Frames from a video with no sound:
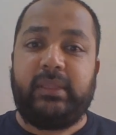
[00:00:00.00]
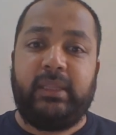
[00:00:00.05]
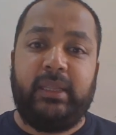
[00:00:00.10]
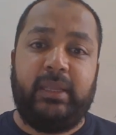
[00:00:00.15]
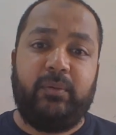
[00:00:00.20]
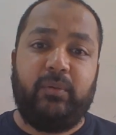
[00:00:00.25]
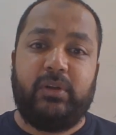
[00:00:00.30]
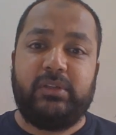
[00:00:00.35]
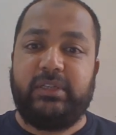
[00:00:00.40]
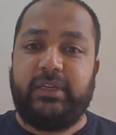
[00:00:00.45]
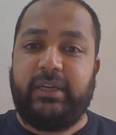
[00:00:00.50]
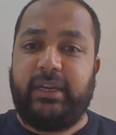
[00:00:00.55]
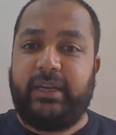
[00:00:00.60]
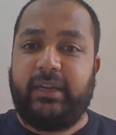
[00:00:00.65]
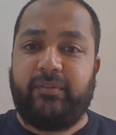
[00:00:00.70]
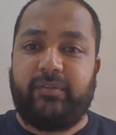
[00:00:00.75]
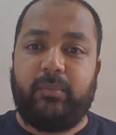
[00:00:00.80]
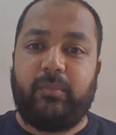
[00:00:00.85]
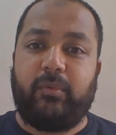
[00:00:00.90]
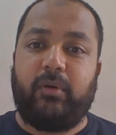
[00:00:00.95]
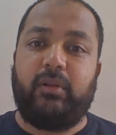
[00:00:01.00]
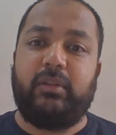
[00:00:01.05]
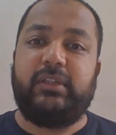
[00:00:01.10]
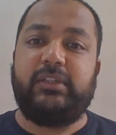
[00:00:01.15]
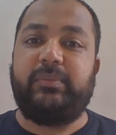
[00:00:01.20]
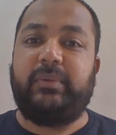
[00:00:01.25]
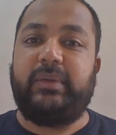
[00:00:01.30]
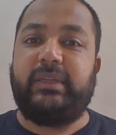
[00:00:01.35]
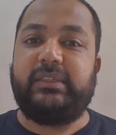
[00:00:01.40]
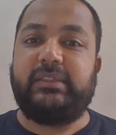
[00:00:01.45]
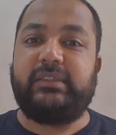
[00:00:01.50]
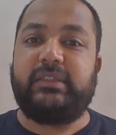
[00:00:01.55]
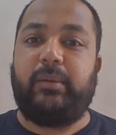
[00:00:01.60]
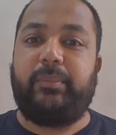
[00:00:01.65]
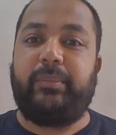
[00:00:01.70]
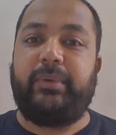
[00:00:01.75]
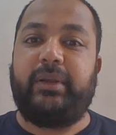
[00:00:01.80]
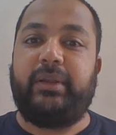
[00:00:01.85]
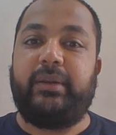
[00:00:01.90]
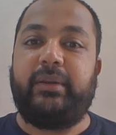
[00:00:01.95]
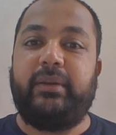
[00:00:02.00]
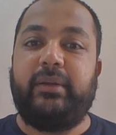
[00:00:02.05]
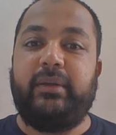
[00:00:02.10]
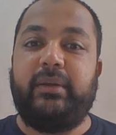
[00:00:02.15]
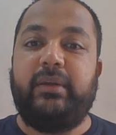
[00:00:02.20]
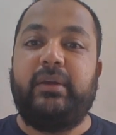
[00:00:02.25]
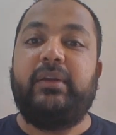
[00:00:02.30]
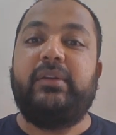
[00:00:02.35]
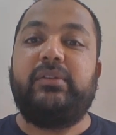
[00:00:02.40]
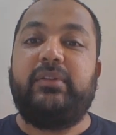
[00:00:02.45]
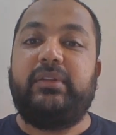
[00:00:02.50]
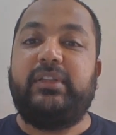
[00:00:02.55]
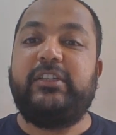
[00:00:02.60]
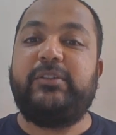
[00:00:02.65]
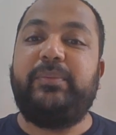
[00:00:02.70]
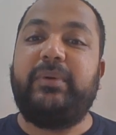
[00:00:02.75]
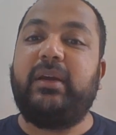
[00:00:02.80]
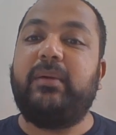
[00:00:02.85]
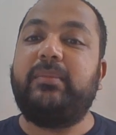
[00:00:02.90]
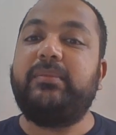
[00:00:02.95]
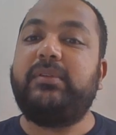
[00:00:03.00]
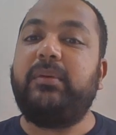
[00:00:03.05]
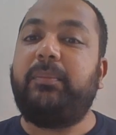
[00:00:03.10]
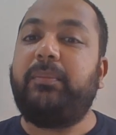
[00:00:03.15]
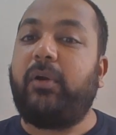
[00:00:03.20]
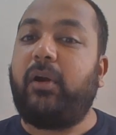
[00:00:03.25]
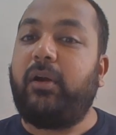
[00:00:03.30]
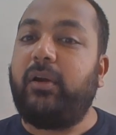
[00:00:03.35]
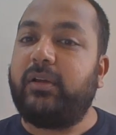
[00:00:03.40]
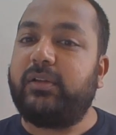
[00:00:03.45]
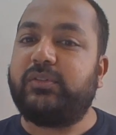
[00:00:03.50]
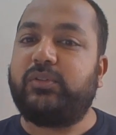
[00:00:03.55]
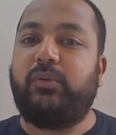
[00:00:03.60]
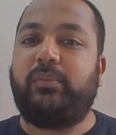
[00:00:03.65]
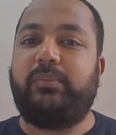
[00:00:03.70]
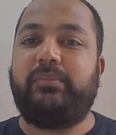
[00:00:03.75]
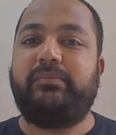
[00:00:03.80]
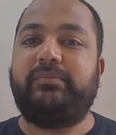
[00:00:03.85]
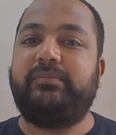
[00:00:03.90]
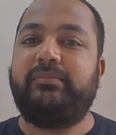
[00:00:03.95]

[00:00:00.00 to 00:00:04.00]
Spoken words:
he wants the data from all these places coming in. So this becomes a product scope.